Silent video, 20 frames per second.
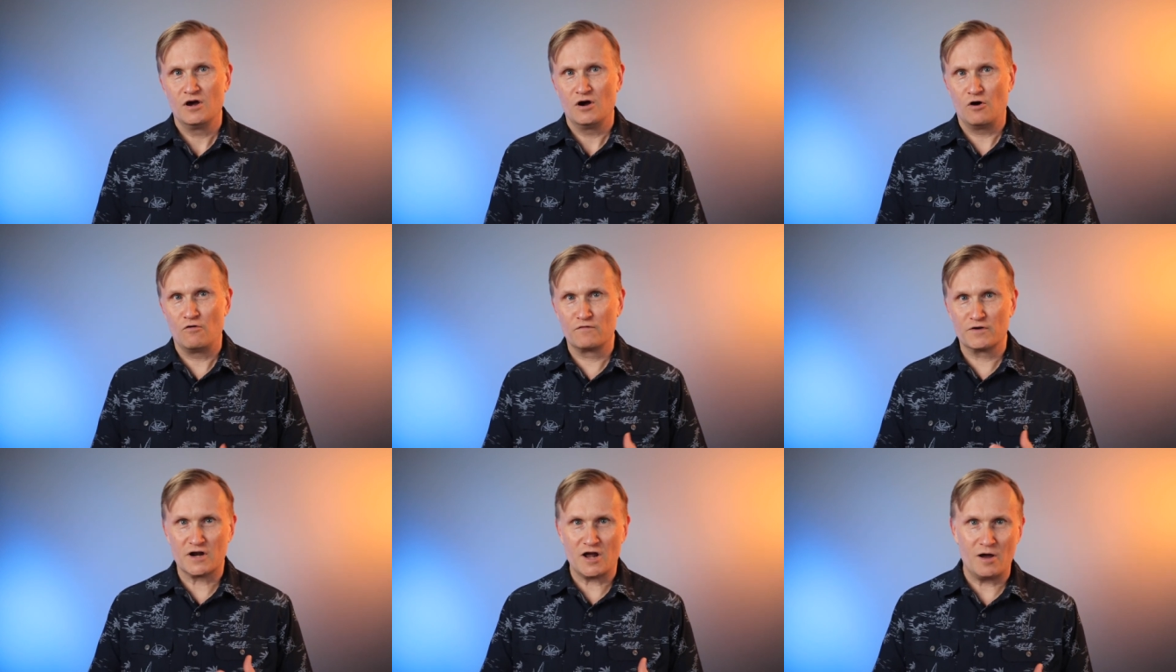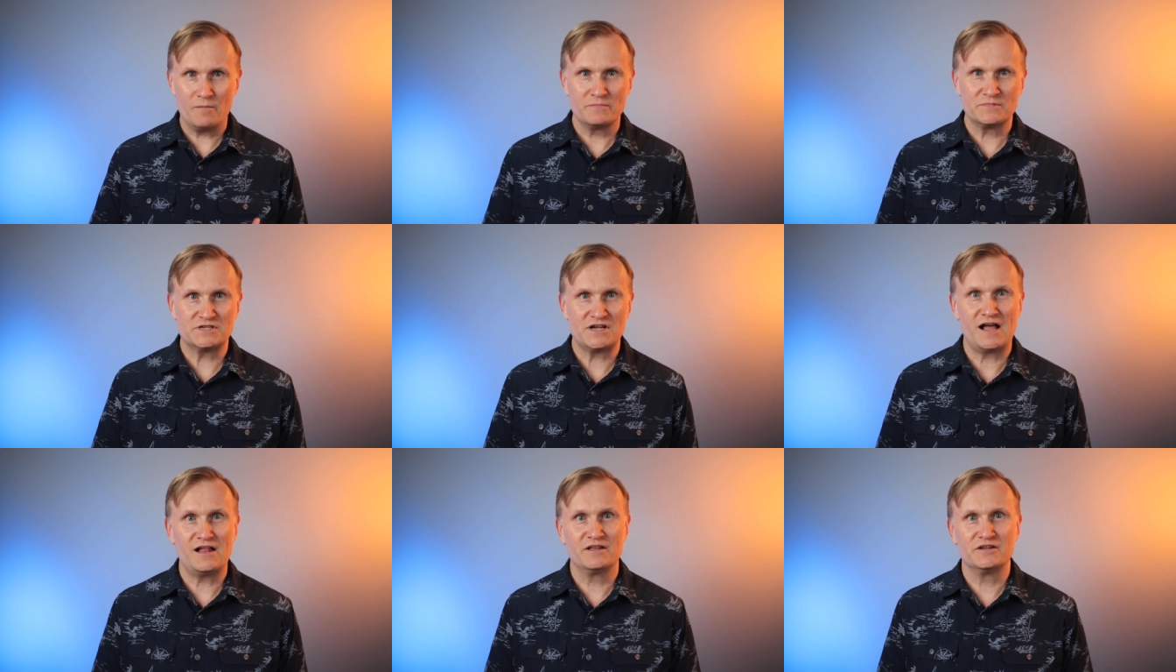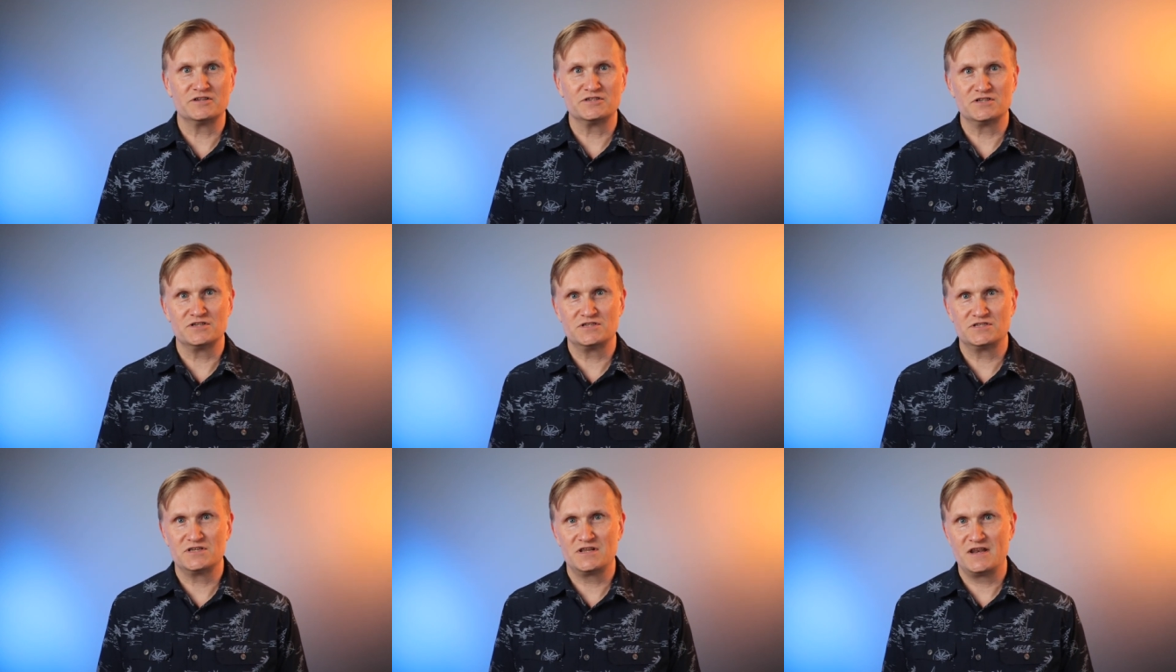overcome
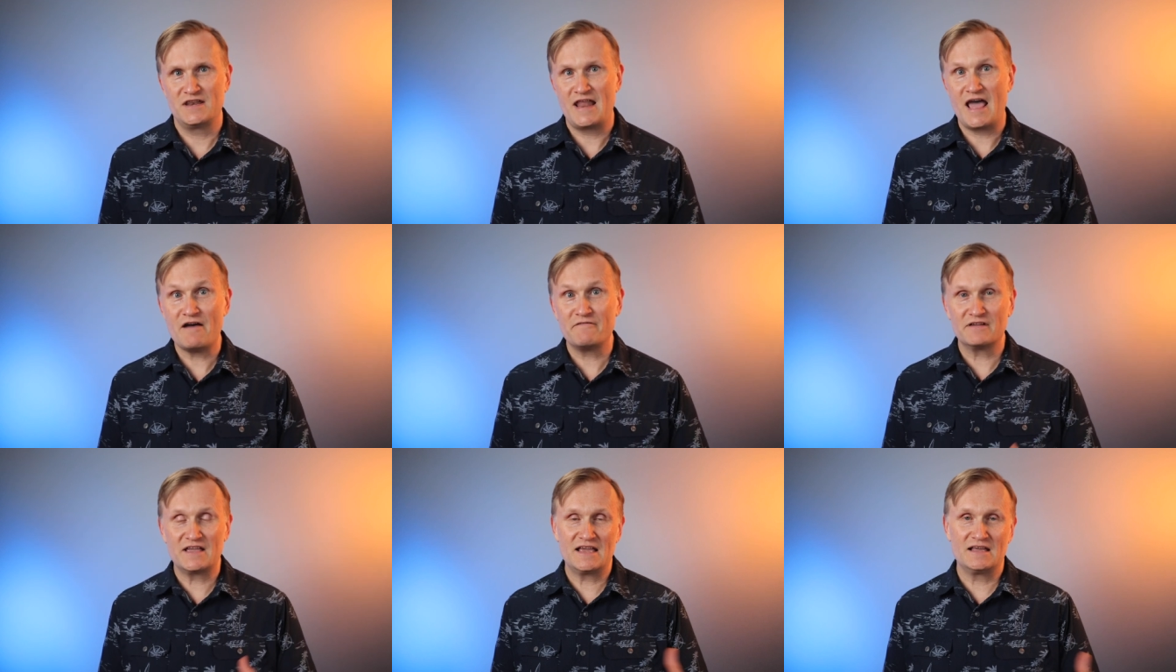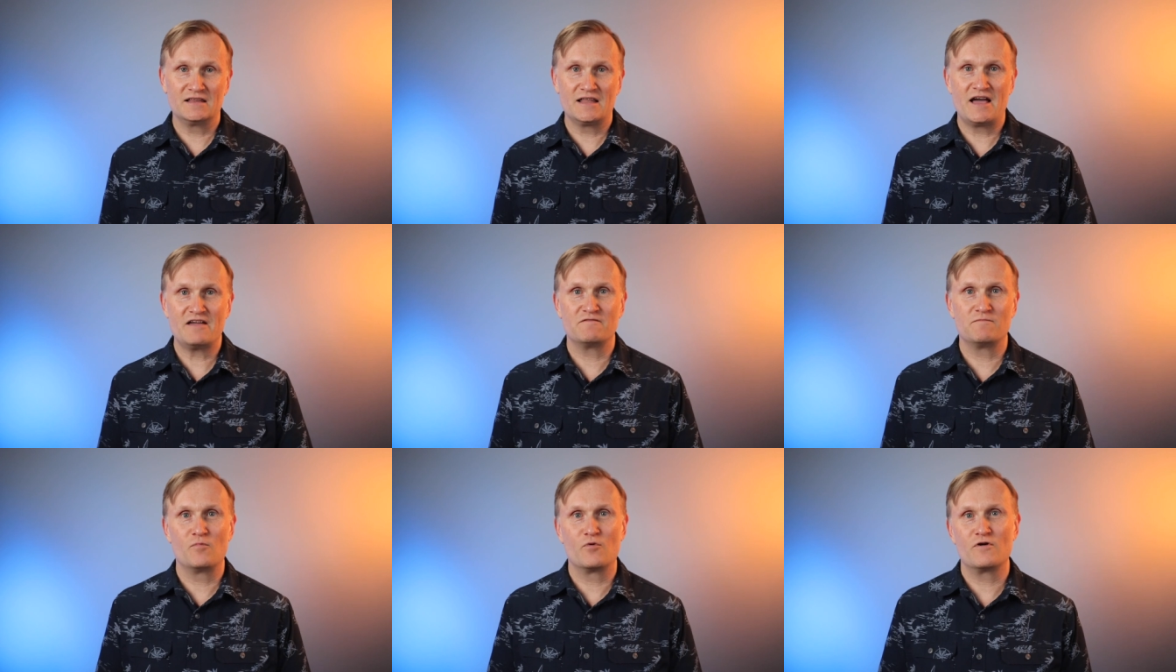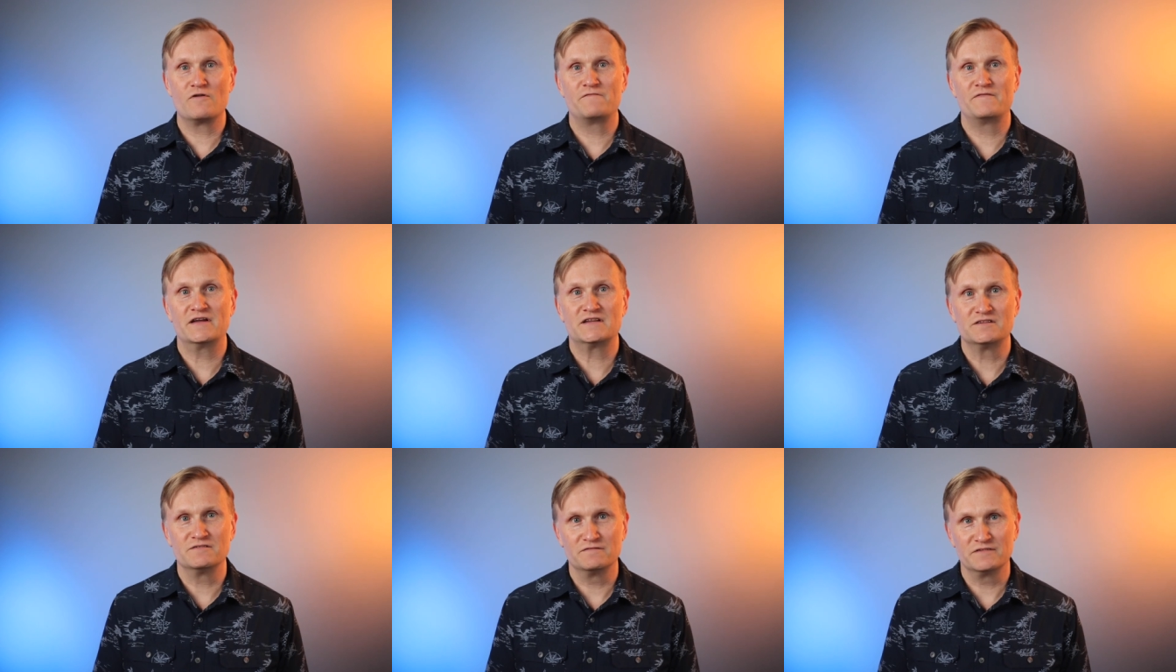challenges and navigate life more
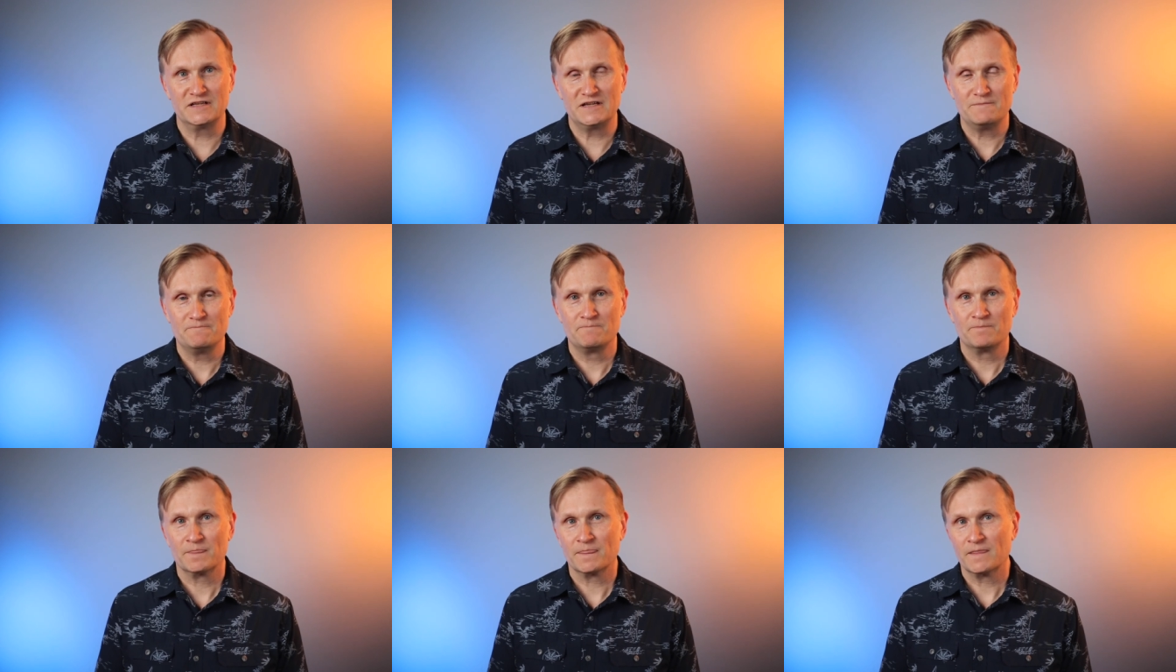effectively.